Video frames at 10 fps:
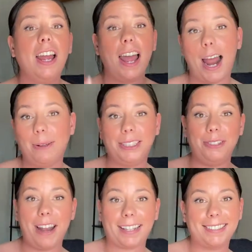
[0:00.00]
and I will see
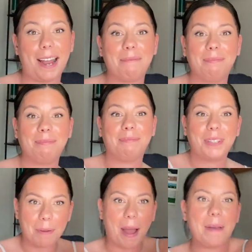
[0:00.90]
you next time.
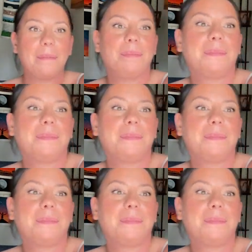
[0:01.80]
Goodbye.